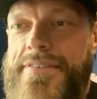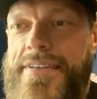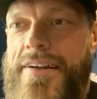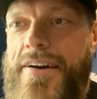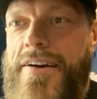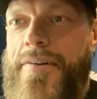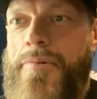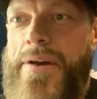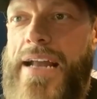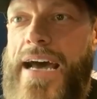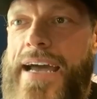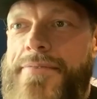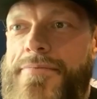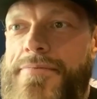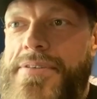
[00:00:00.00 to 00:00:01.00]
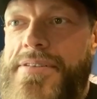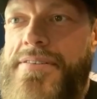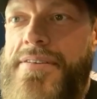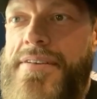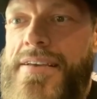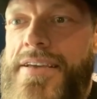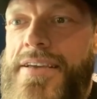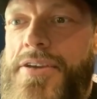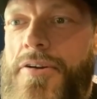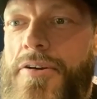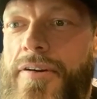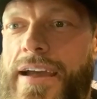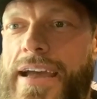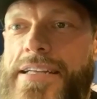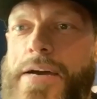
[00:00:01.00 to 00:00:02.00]
When I was
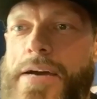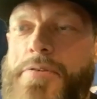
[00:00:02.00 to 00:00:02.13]
your age,